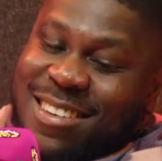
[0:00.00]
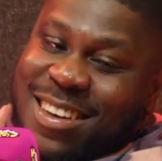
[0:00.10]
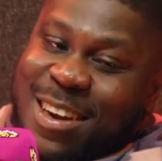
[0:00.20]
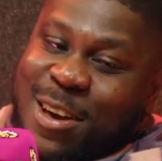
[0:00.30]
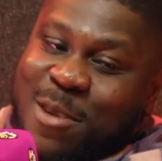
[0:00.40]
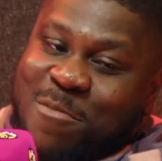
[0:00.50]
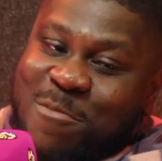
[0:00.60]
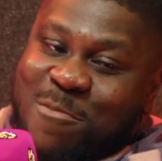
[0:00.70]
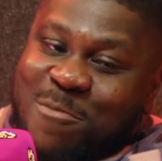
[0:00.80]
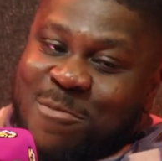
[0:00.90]

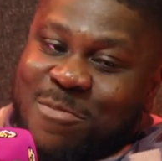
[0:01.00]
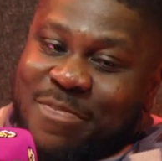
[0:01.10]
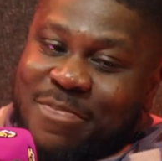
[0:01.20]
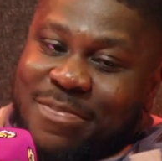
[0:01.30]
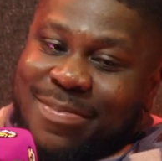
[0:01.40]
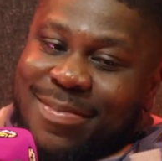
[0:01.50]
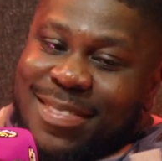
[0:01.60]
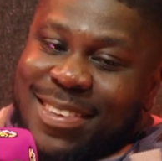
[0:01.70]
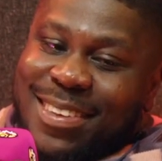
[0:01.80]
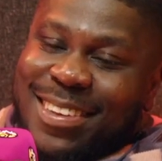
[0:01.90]
Do
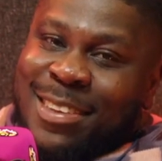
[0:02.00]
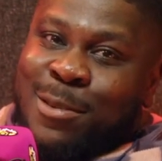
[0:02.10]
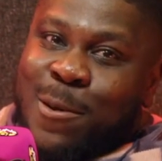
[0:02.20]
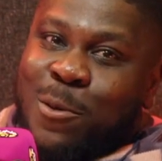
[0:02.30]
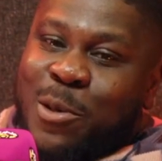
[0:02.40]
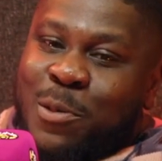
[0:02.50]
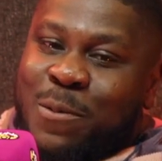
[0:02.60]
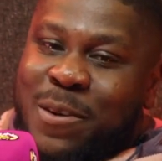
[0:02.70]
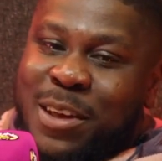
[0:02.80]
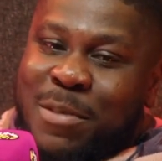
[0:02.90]
you know what's so
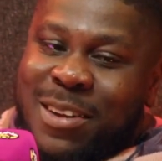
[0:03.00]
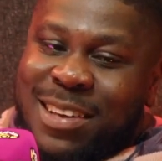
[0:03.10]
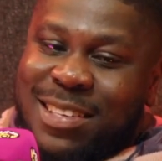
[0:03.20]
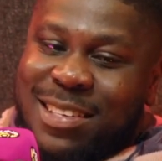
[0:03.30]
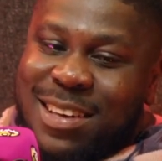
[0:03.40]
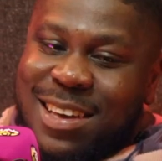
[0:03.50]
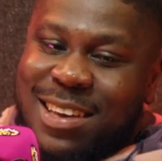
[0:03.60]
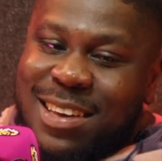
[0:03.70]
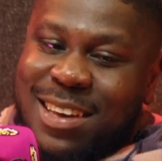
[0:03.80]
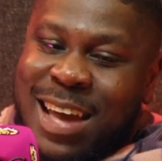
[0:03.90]
funny about this? It's
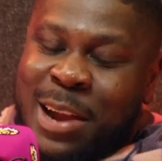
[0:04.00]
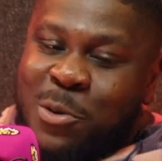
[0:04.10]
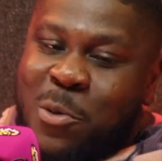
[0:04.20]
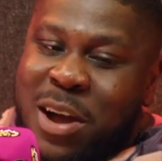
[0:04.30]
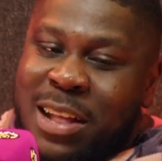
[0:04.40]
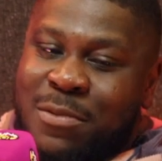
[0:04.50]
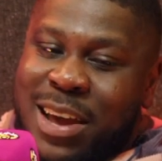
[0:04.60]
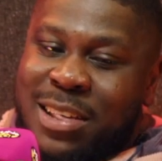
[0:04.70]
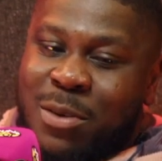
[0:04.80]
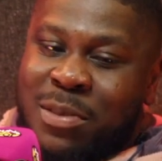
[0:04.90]
like, I know what
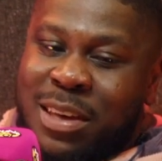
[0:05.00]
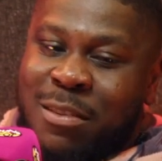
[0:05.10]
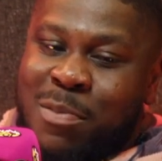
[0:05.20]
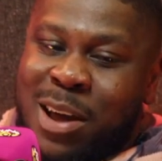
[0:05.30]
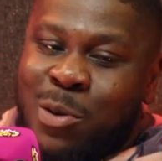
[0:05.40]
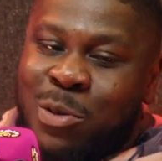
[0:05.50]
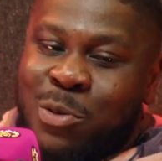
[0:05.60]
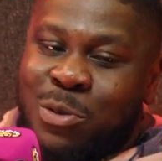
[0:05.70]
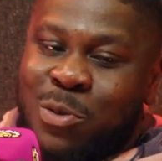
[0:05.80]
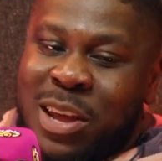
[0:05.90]
advice I would give, but I also
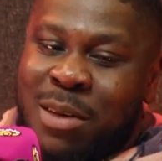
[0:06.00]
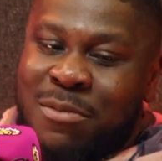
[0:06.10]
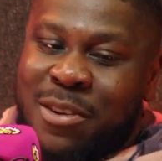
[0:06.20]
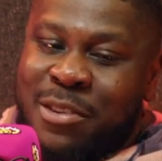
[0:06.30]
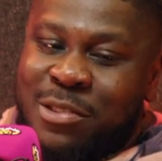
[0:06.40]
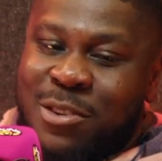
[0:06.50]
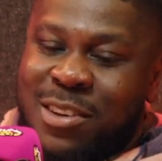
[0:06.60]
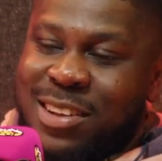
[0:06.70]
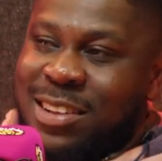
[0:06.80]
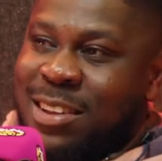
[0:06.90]
know that I'm very
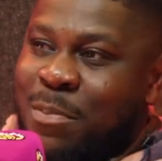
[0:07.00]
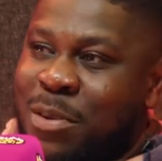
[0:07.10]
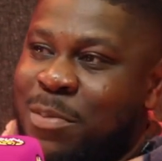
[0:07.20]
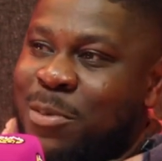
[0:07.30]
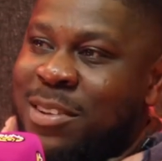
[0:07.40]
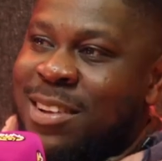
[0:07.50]
strong-headed and I probably wouldn't